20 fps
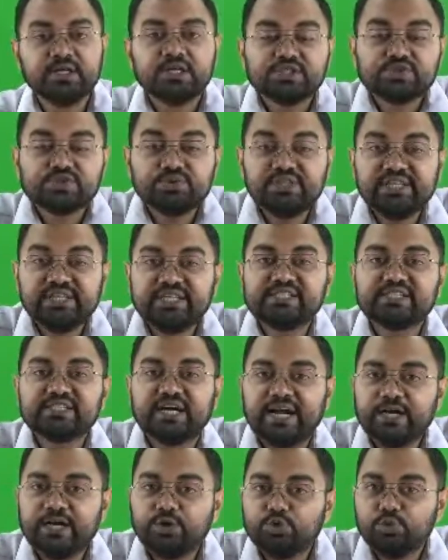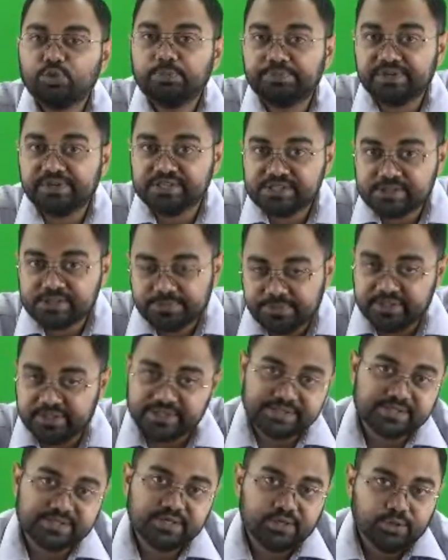So these are two
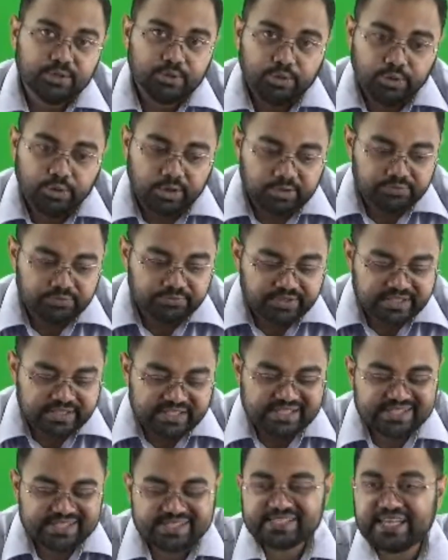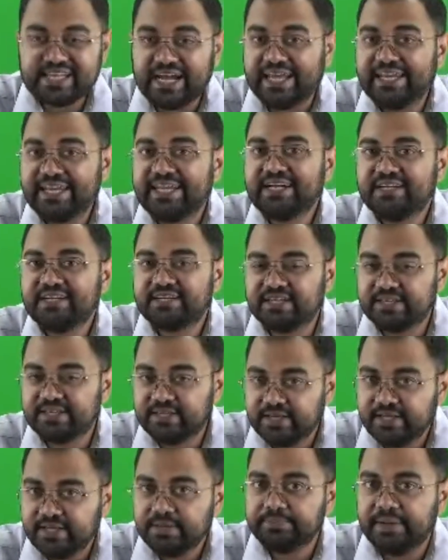principles on which scanning
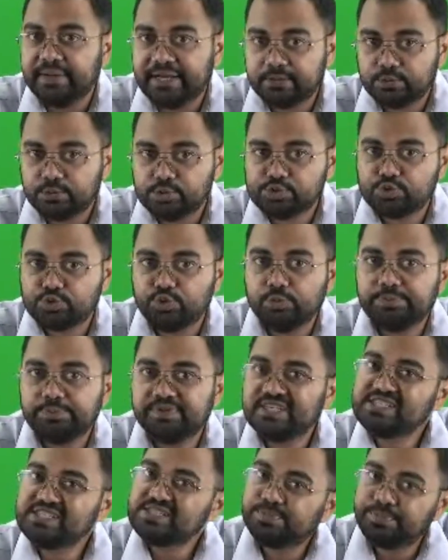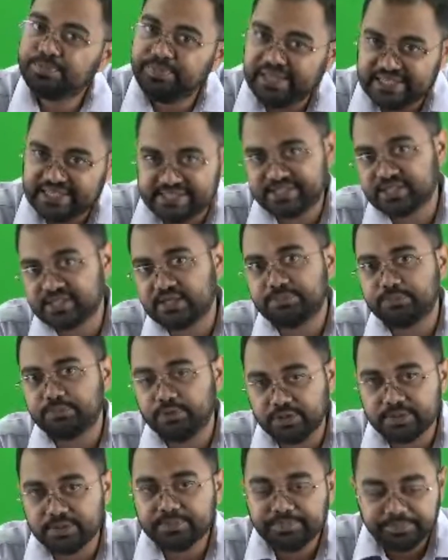tunneling microscope is based
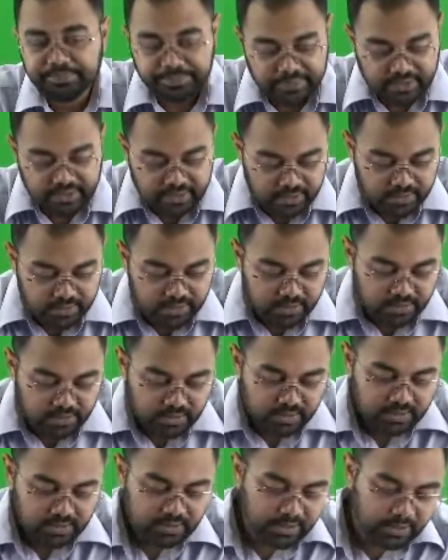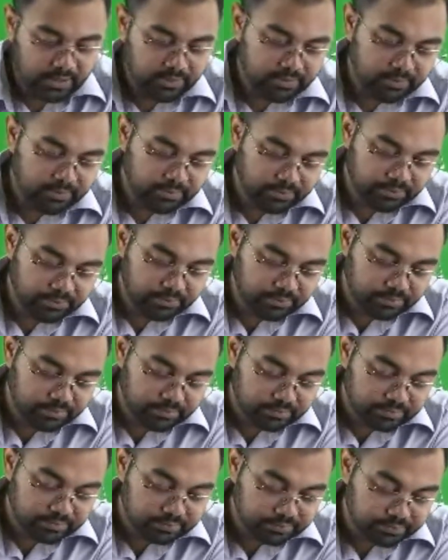upon. Now,
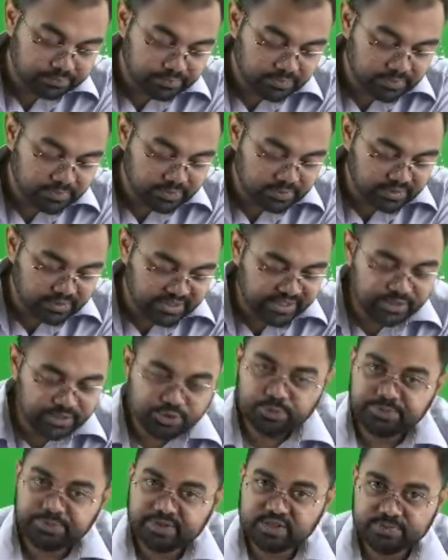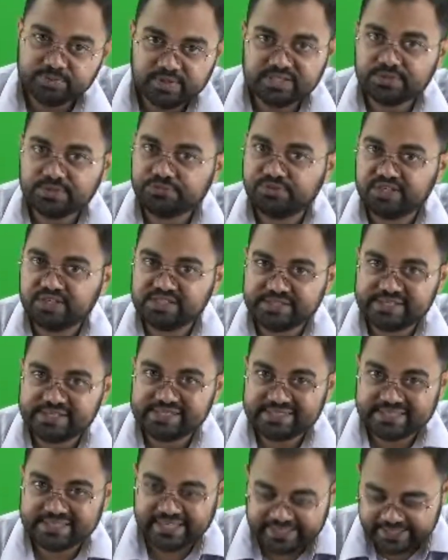these two principles, the first
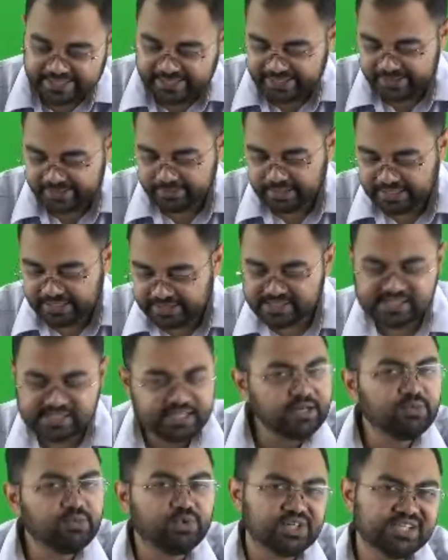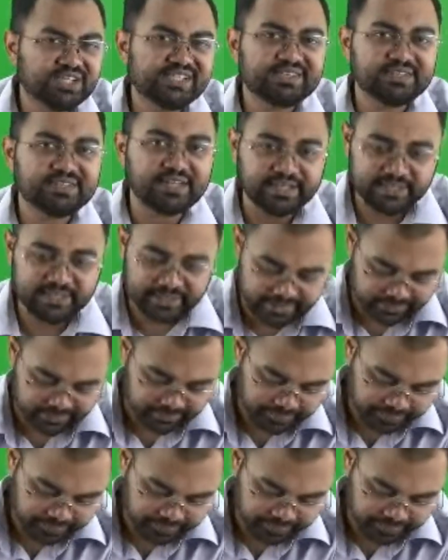is tunneling. Understand what is tunneling.